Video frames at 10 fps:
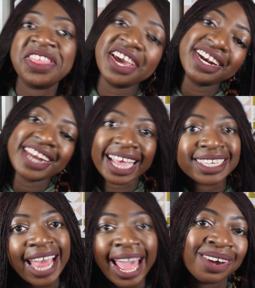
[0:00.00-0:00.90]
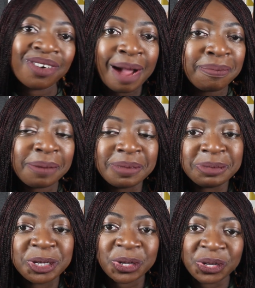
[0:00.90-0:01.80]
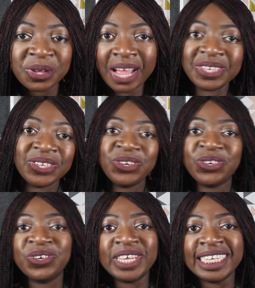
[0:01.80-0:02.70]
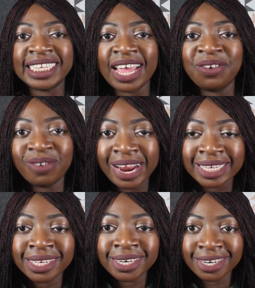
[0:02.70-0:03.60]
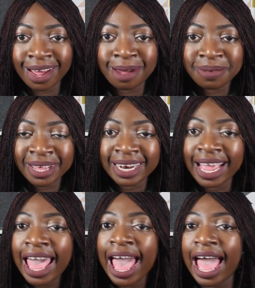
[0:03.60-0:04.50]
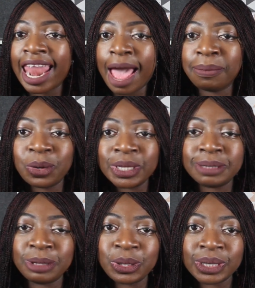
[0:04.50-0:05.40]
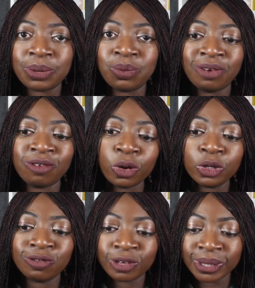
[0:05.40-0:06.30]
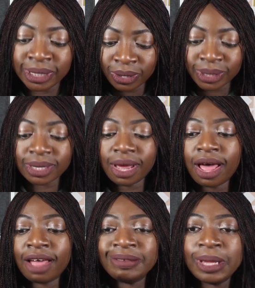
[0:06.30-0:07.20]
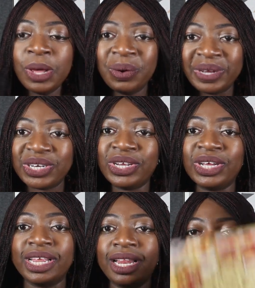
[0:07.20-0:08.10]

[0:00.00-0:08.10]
The next head wrap I'm going to be showing you how to do is a raised turban, and I'm going to be using one of Cultureville's silk scarves, which look